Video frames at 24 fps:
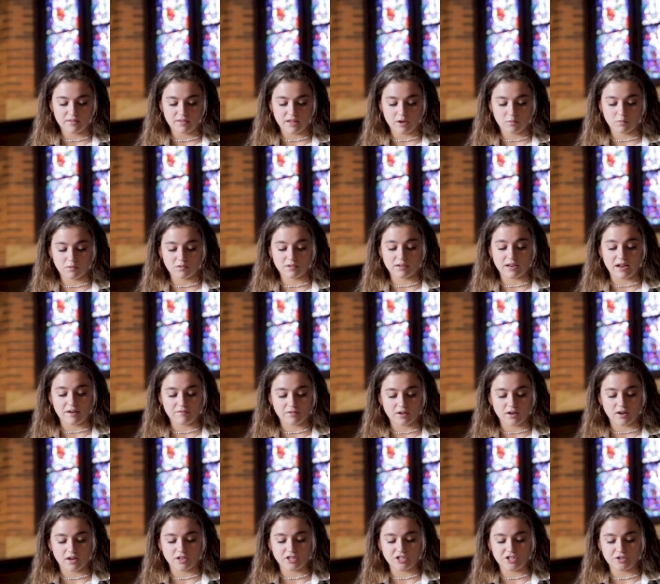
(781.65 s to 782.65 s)
They will
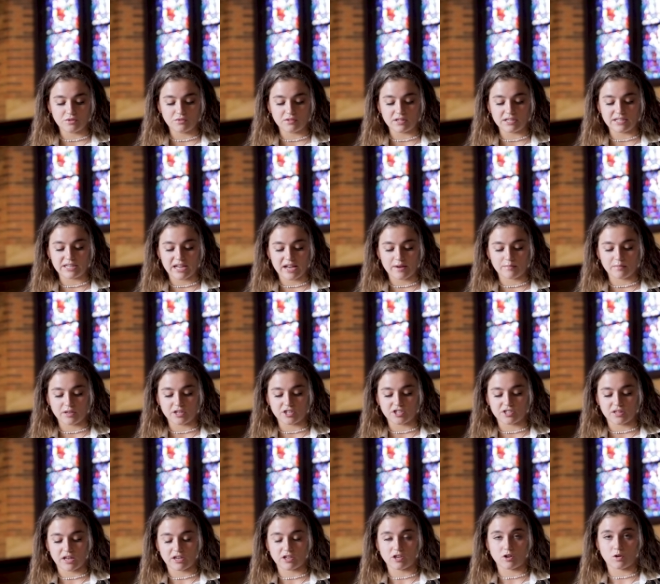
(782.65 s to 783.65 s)
never undo the
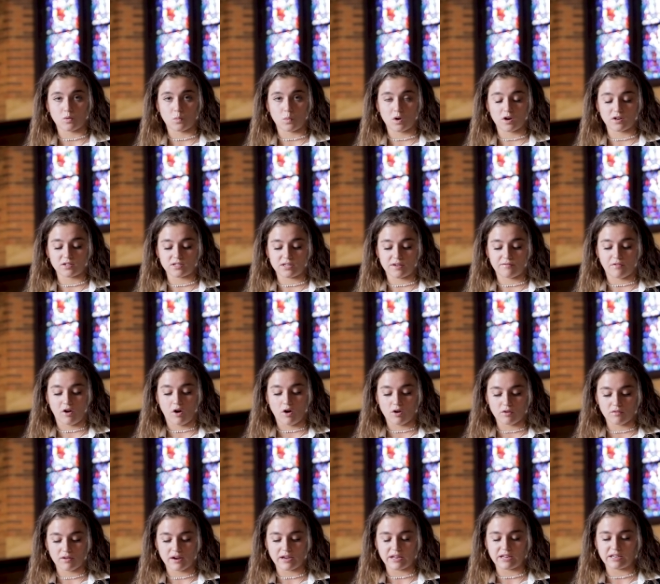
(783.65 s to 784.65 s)
damage that your words have
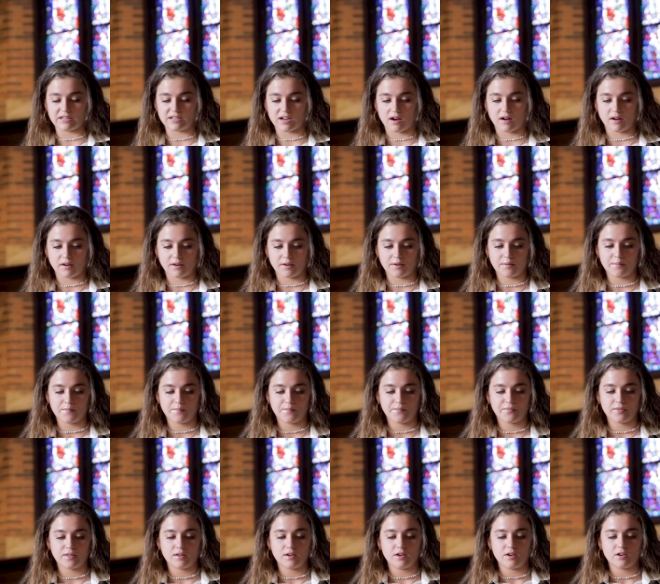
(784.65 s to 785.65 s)
already done.
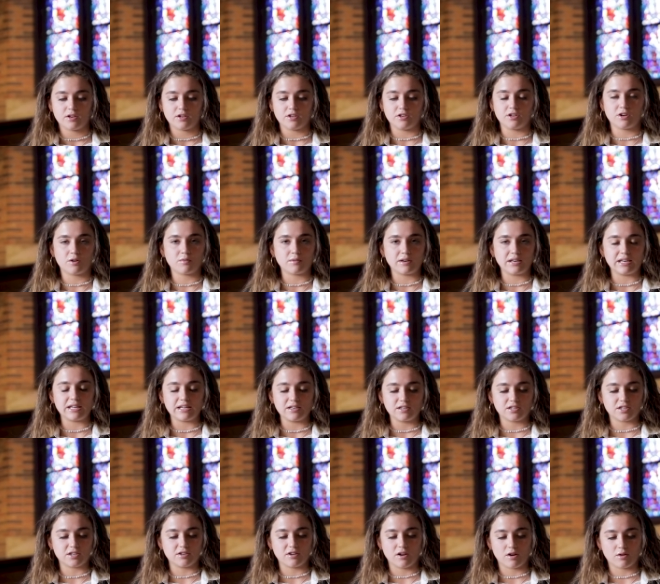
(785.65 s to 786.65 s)
You don't
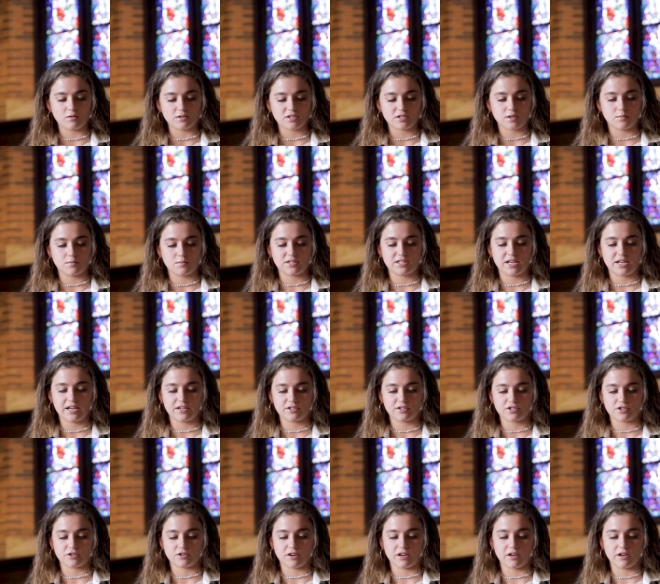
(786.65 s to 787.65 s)
need to know someone's
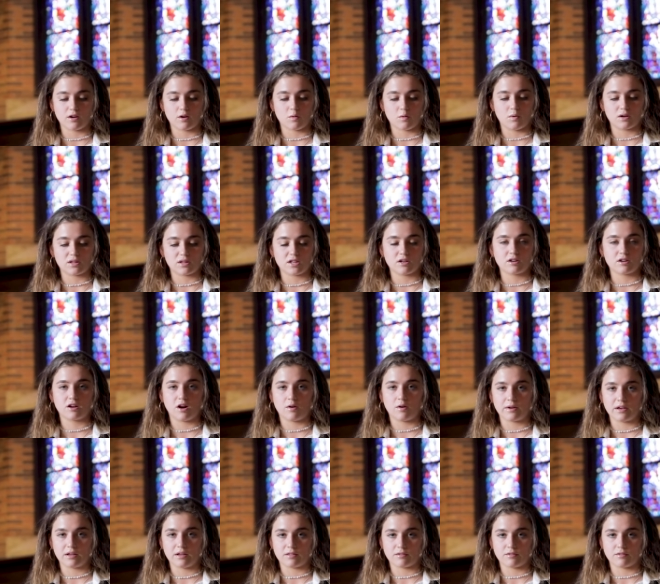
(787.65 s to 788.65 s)
history or what they're
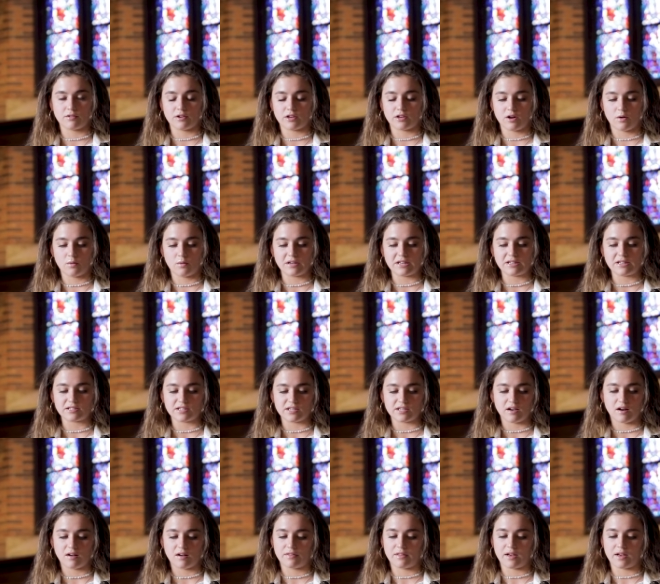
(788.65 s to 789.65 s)
going through to go easy
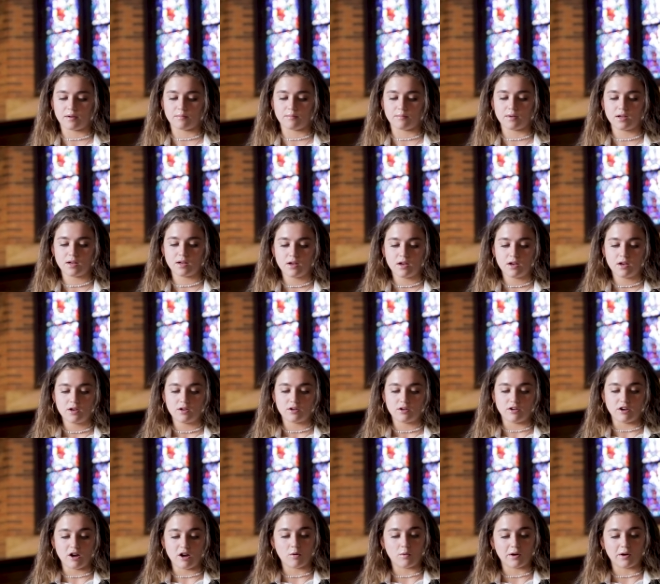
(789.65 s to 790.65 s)
on them.
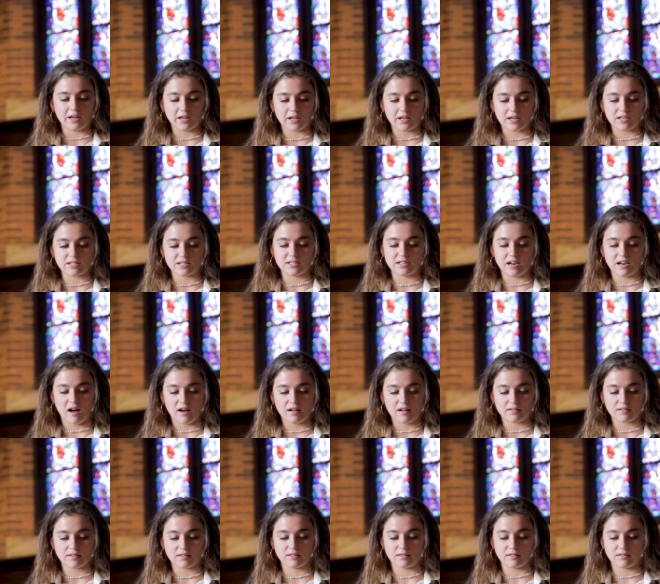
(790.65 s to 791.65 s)
Knowing is
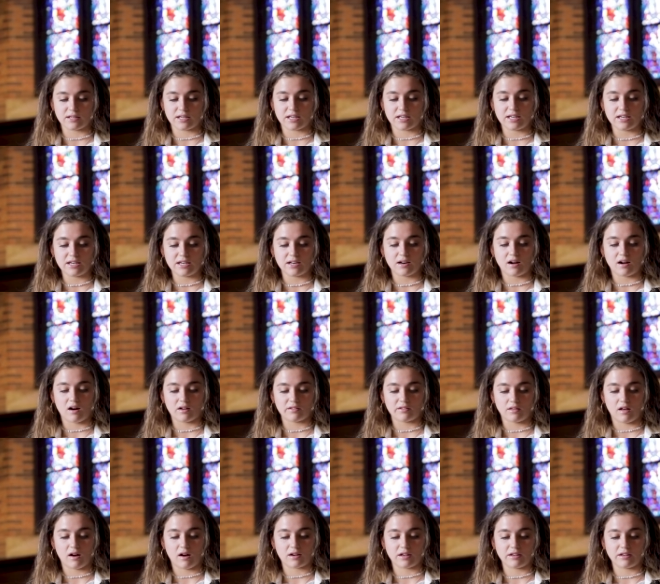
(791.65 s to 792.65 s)
not the key to
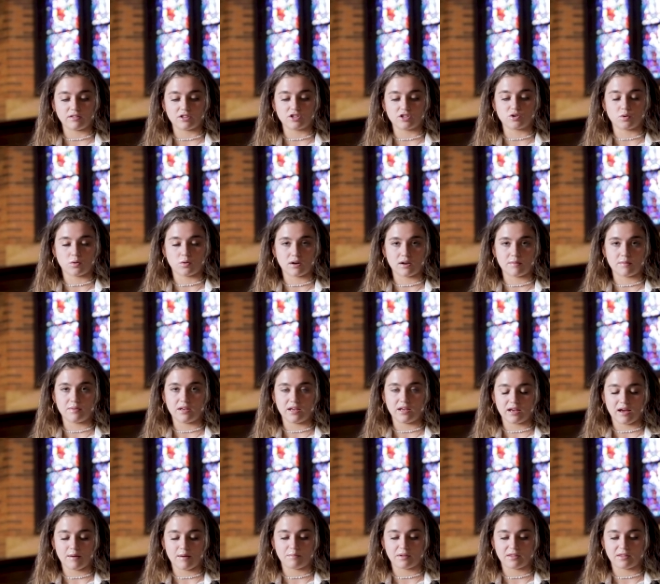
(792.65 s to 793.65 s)
unlocking the door to
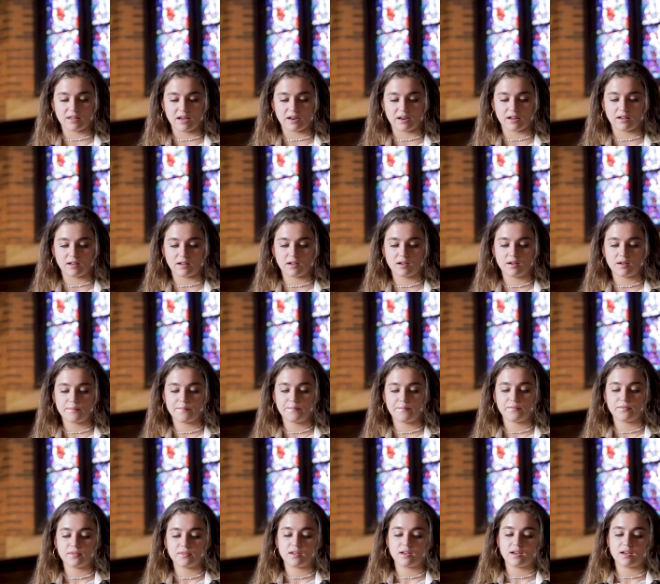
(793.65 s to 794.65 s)
being empathetic.
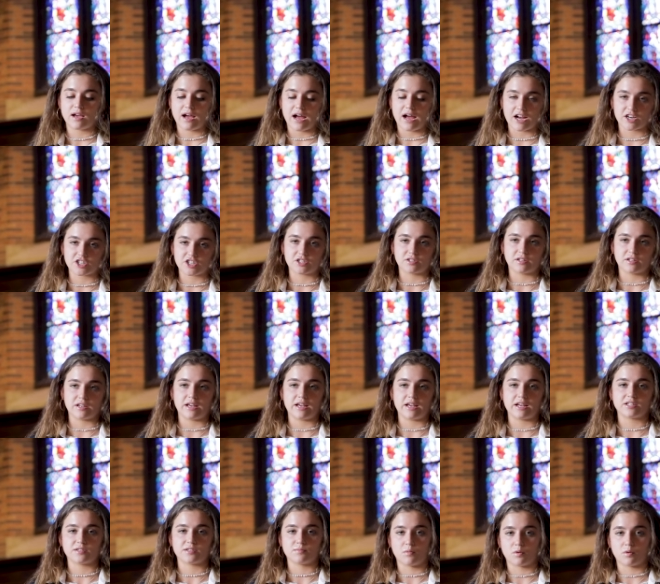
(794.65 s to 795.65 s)
Actually,
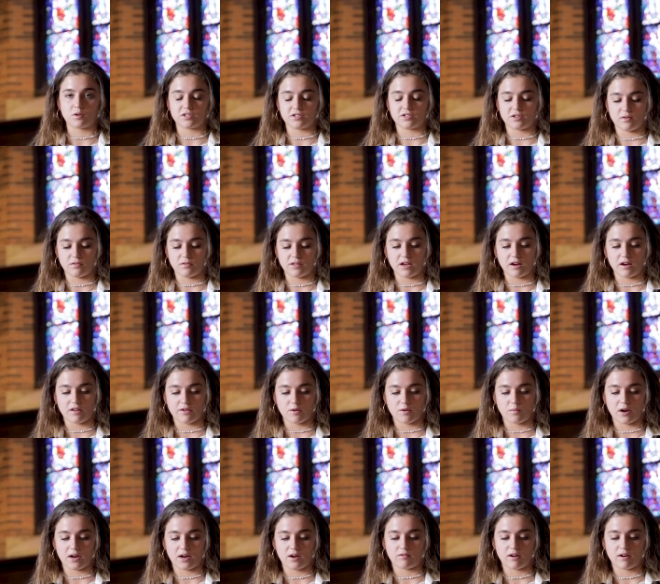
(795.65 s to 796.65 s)
it's more so the other
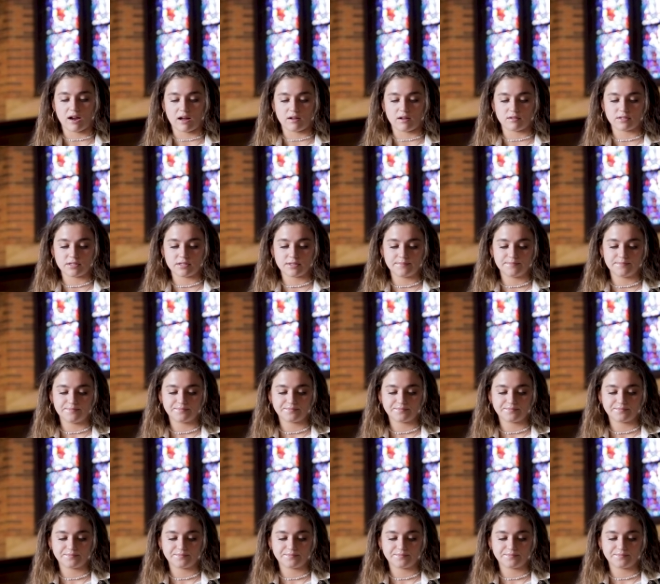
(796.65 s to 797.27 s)
way around.